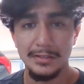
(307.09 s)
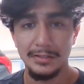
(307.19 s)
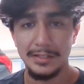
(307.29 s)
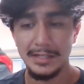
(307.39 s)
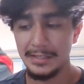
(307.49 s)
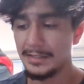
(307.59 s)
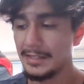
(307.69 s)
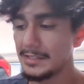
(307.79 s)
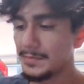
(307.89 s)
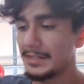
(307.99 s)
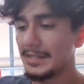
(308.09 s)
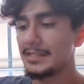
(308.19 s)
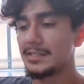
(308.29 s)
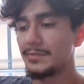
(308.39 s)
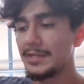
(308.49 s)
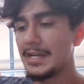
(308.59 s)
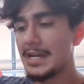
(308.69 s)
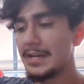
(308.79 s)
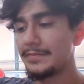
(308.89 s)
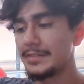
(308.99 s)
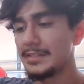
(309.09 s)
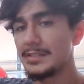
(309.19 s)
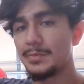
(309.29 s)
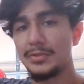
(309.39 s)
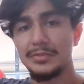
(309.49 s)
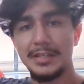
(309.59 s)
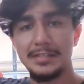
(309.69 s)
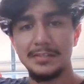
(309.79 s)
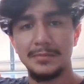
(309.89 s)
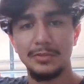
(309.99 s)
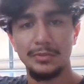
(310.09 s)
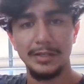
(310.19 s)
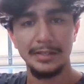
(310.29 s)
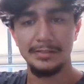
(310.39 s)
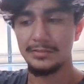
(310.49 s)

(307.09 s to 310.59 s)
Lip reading: Okay, the next medication that we have is potassium chloride.